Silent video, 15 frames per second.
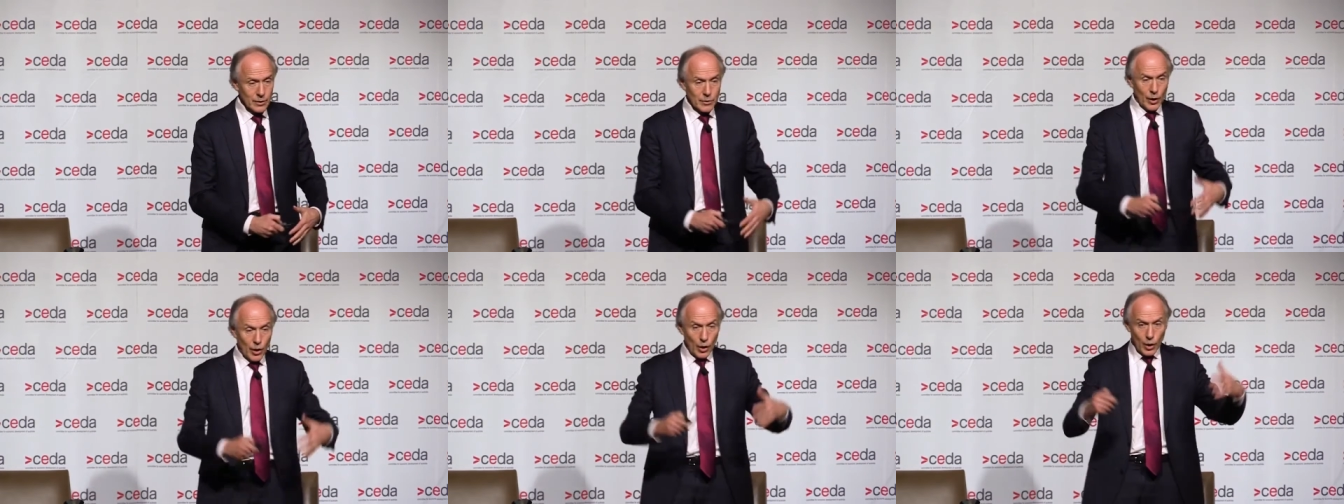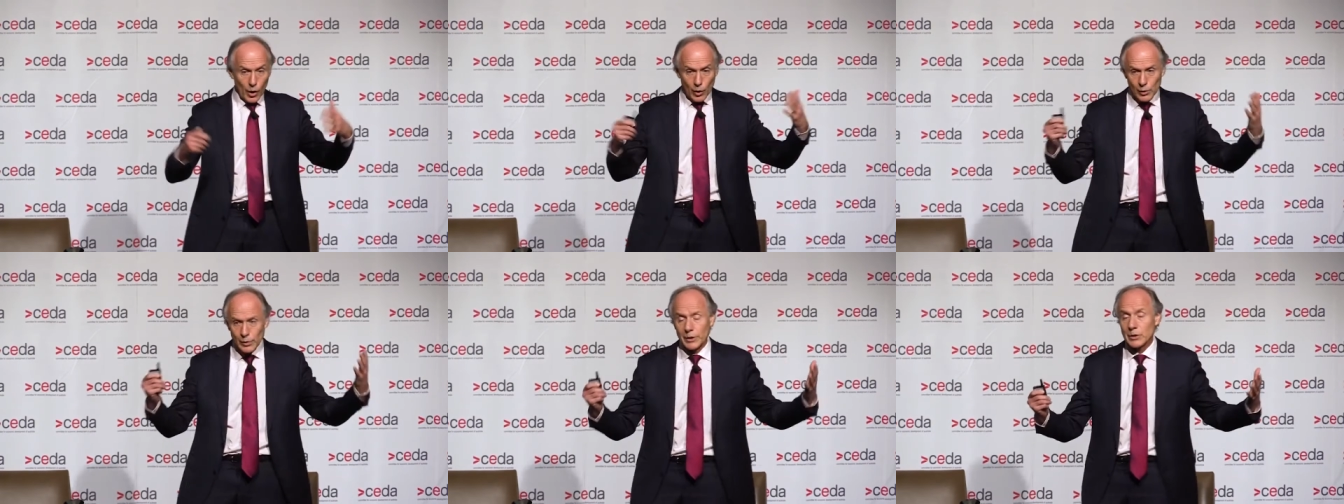The
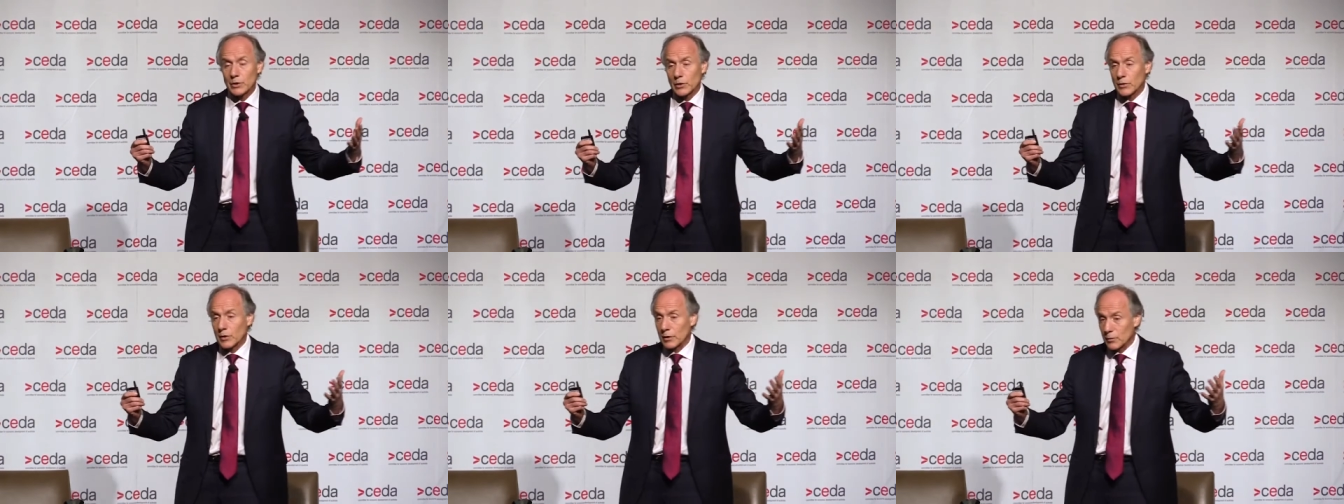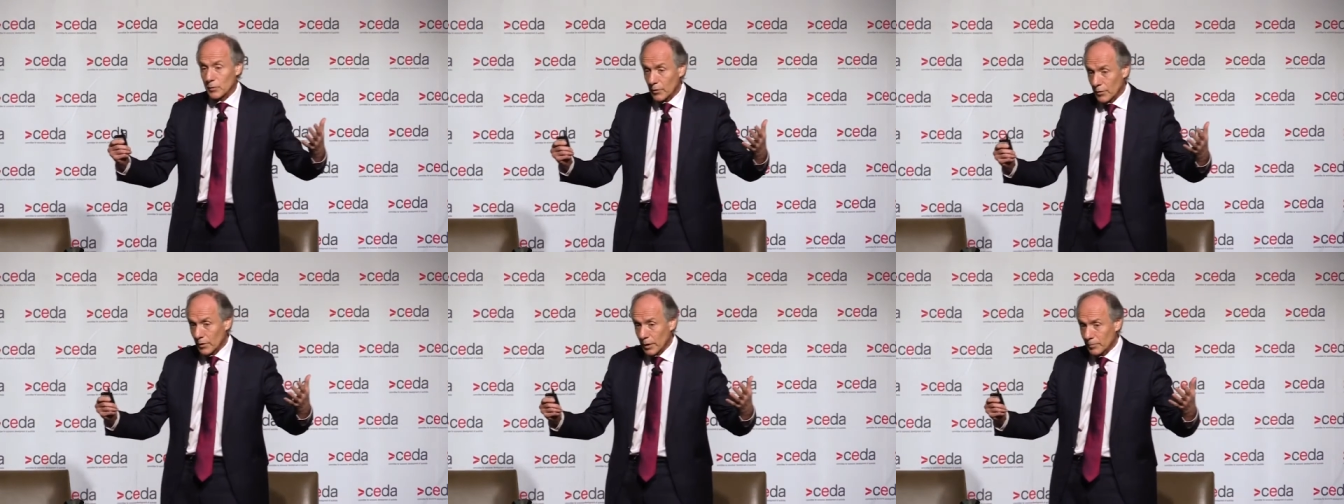whole energy sector
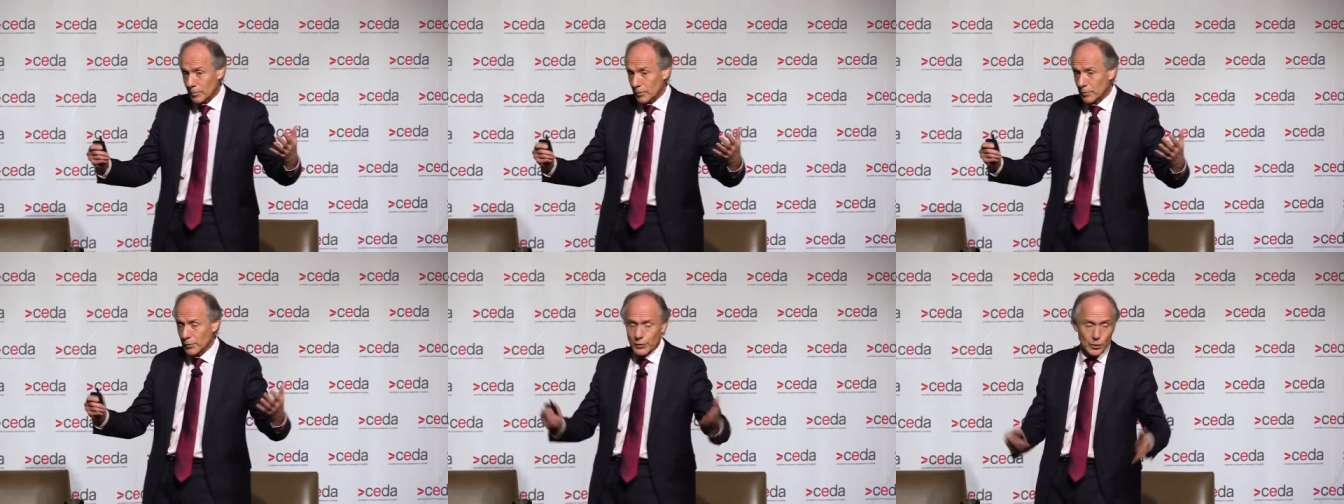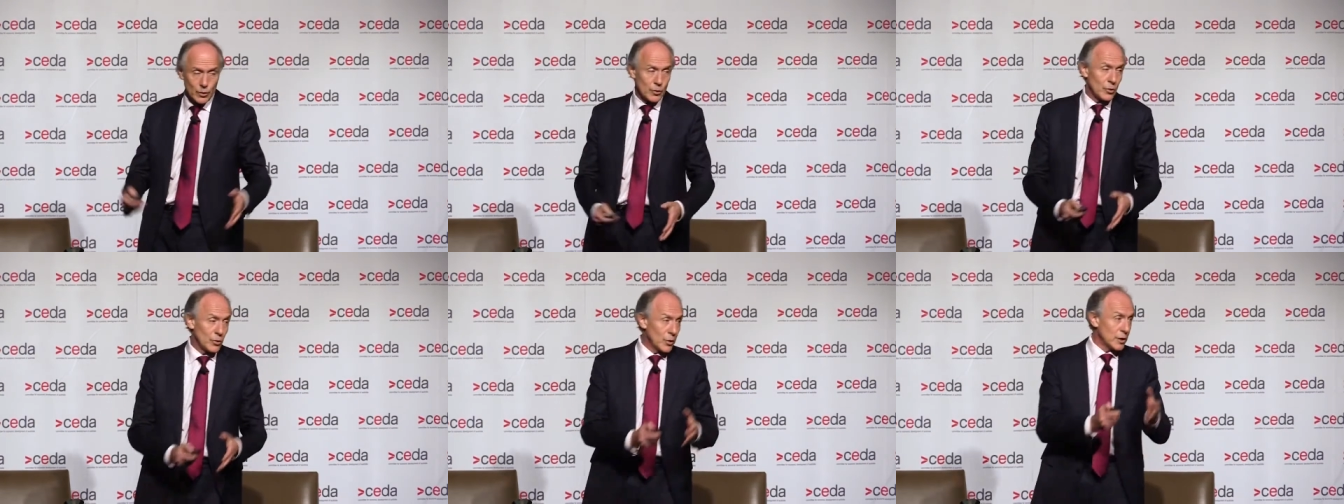has doubled
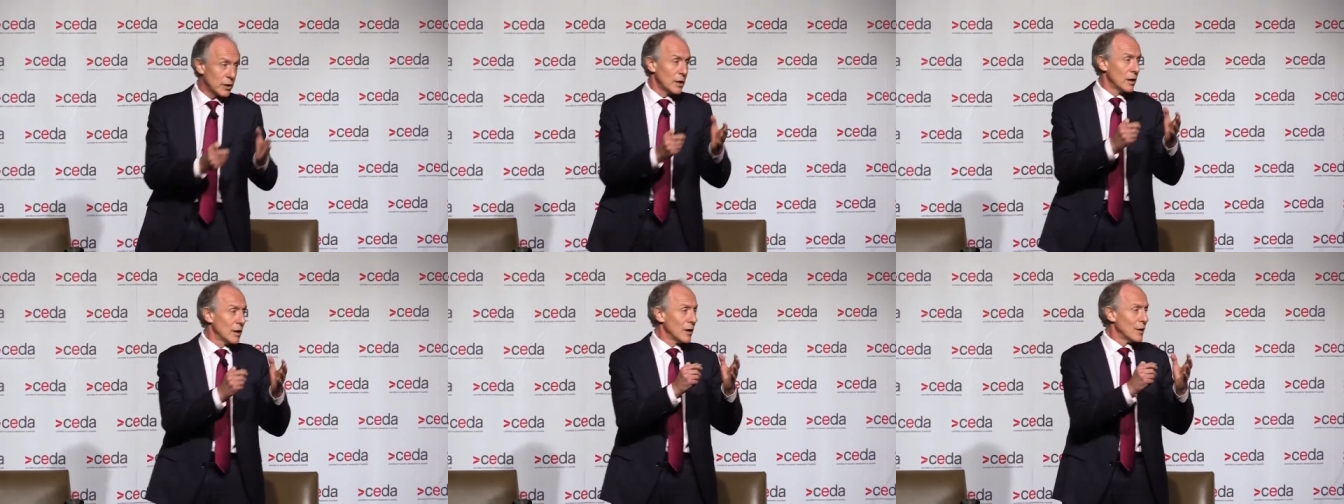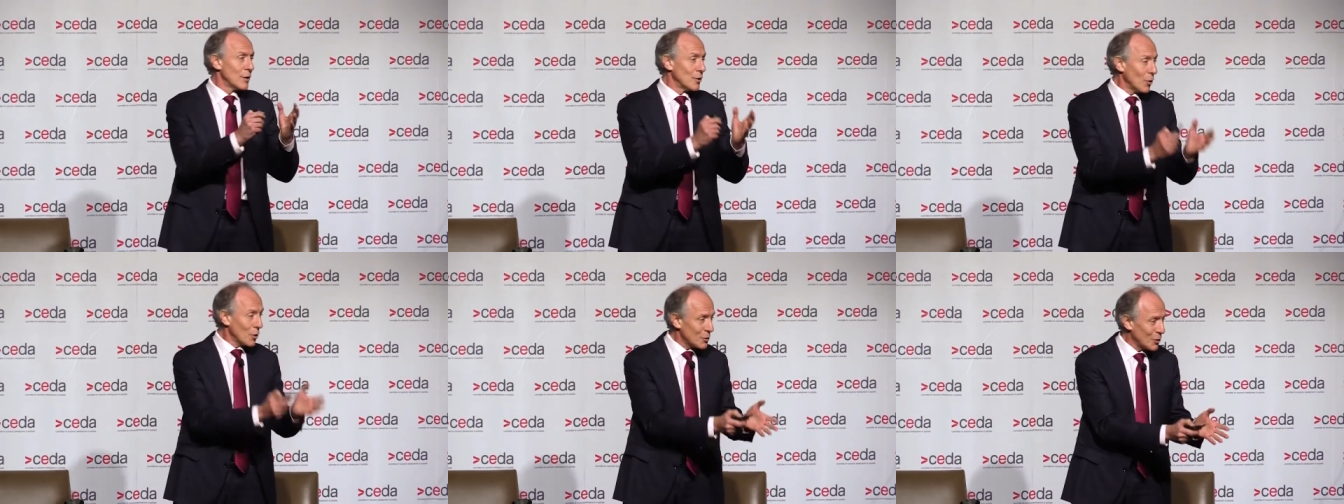so that the
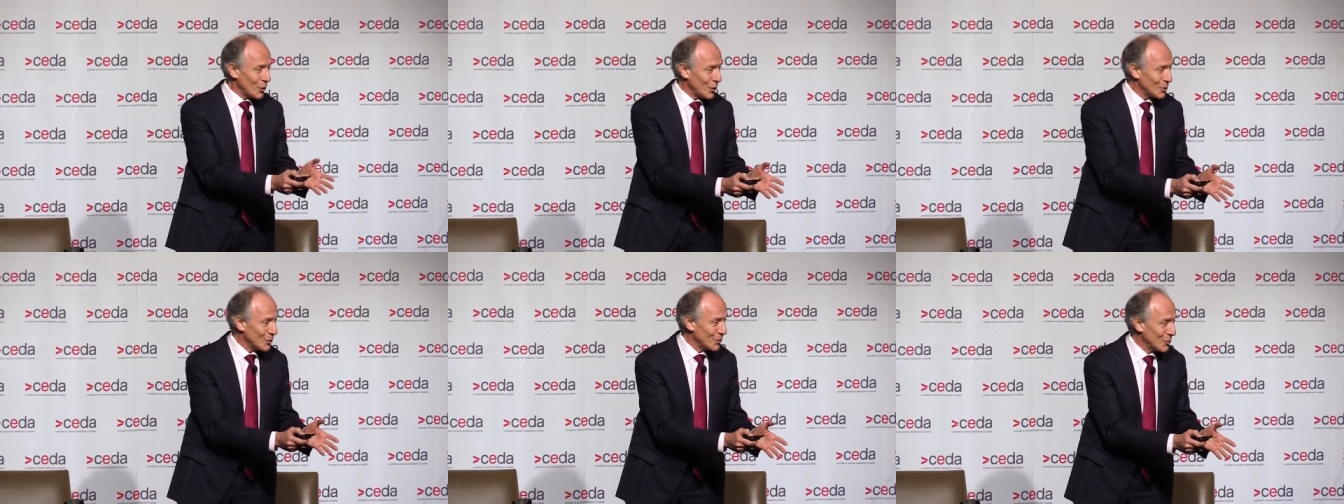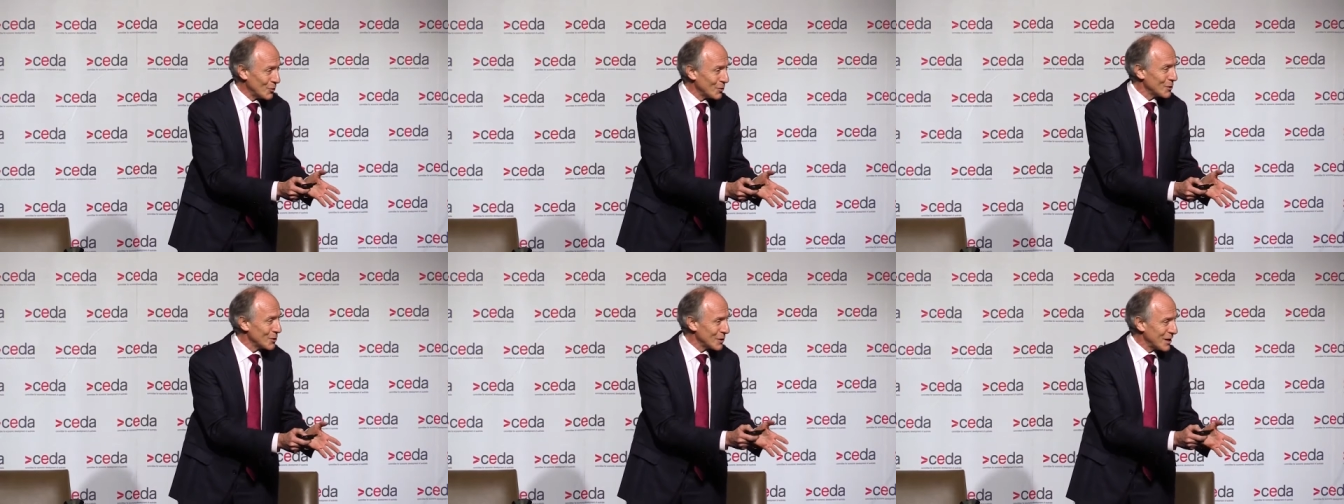Non-coal
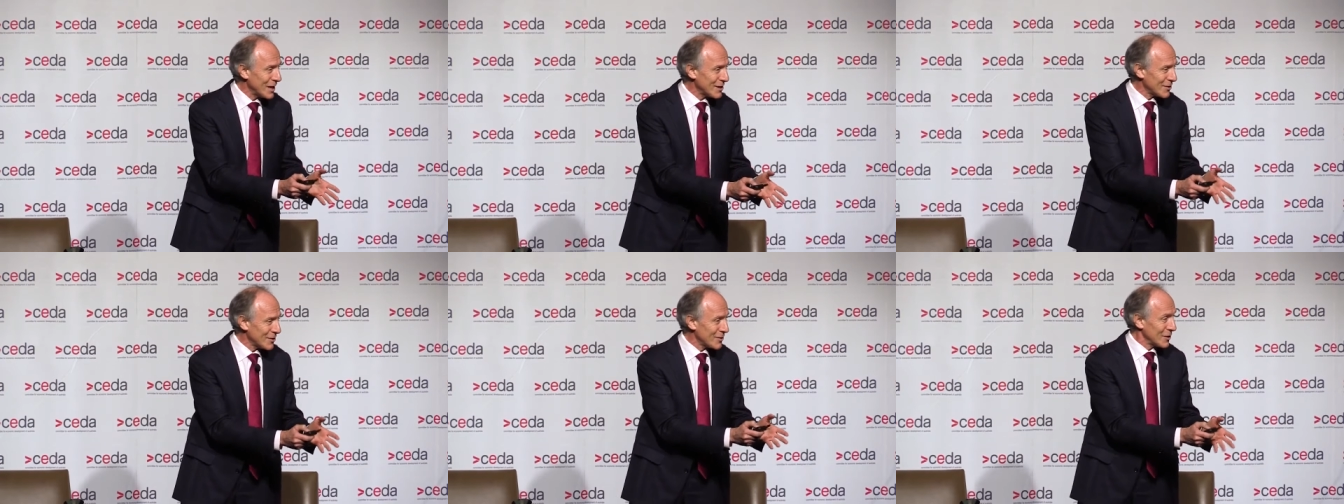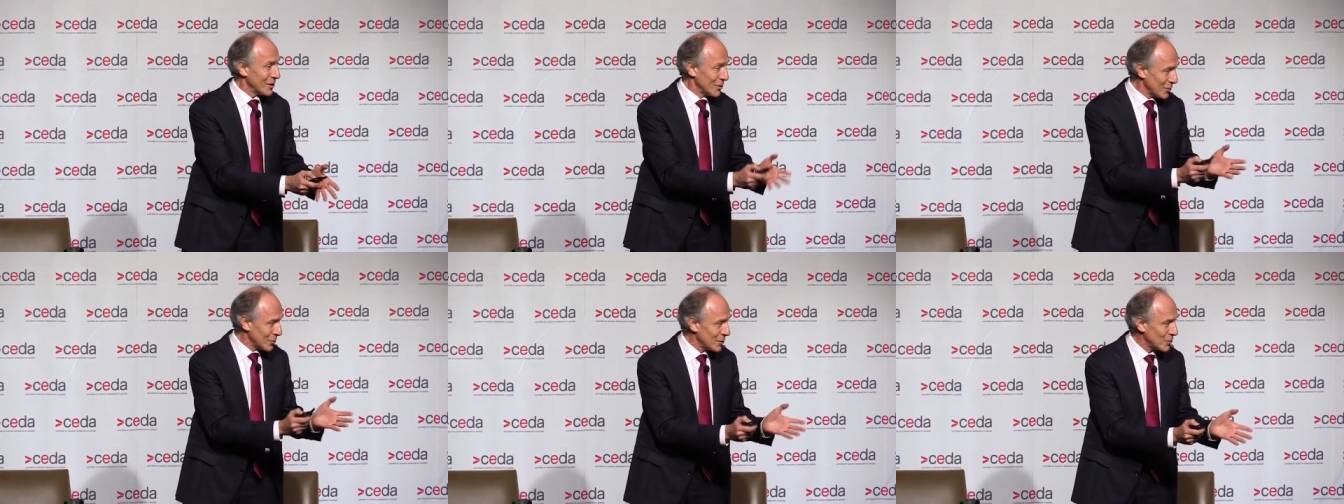oil and gas has
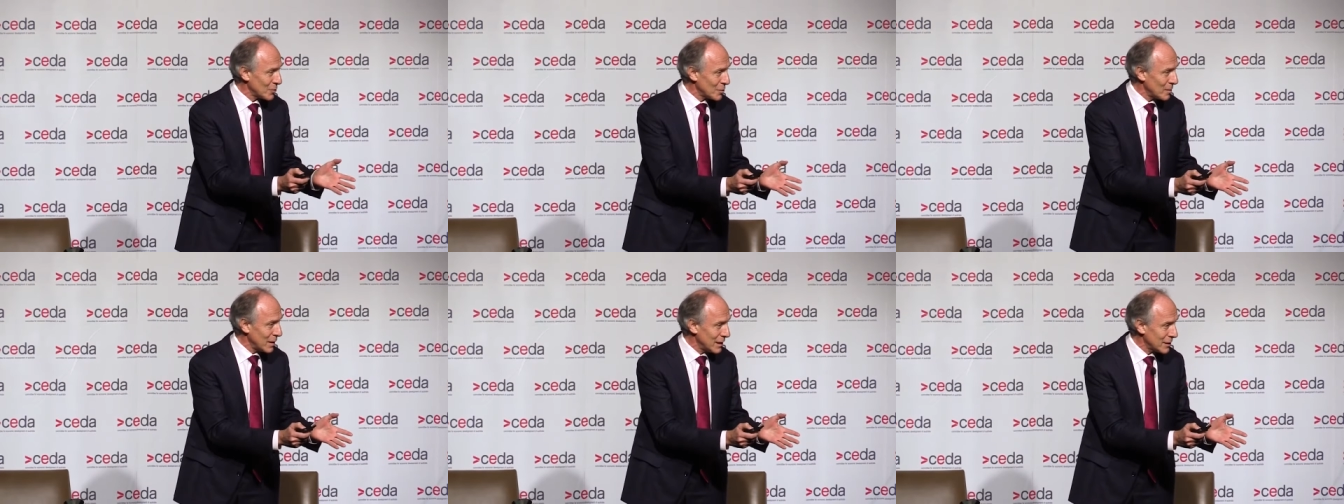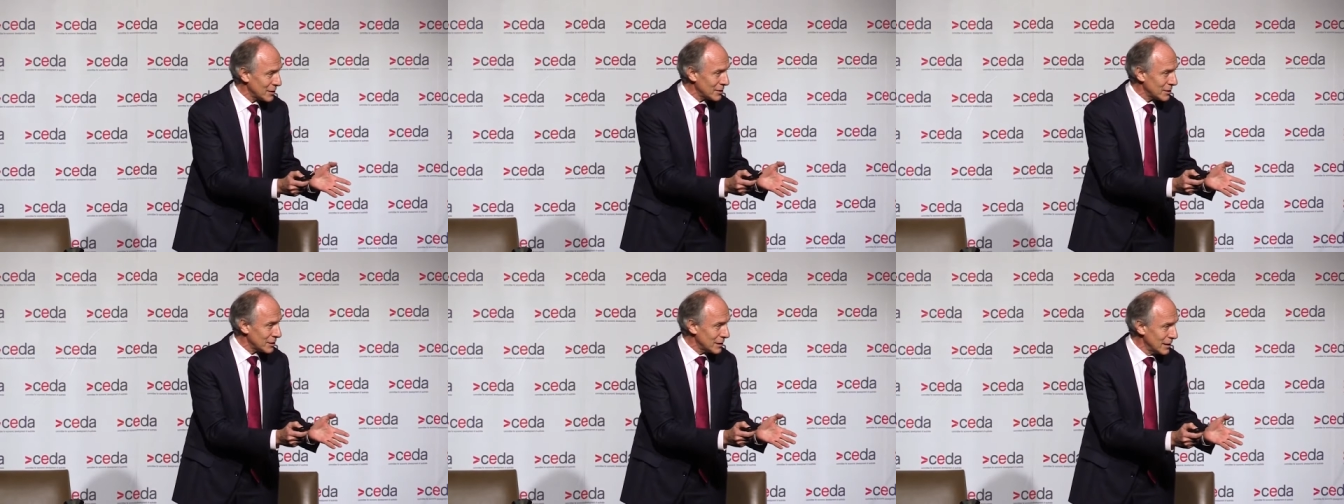increased
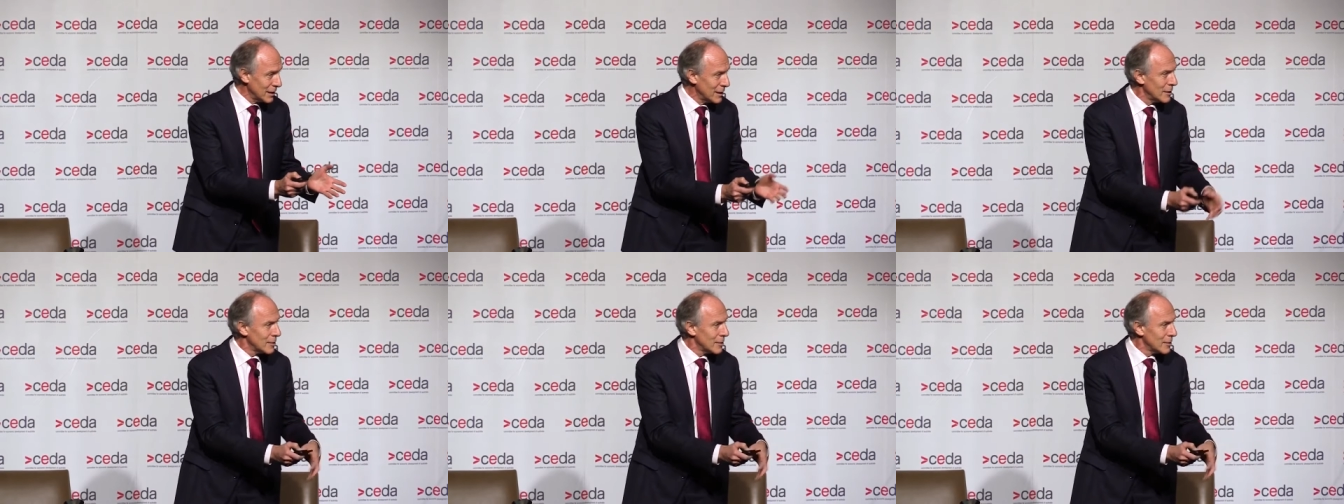dramatically,